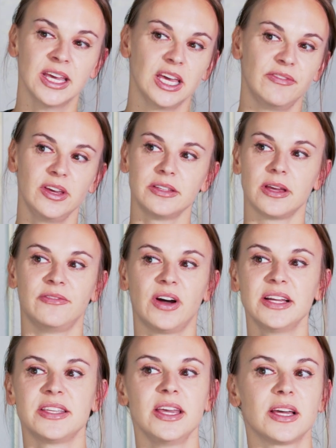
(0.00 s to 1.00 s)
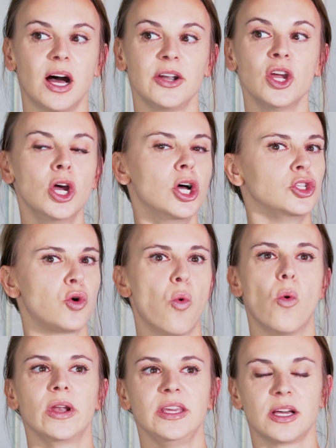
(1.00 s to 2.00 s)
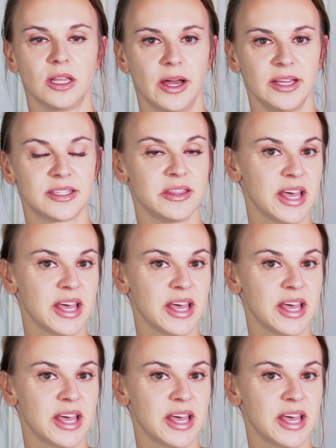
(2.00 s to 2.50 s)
If I take on 20 clients,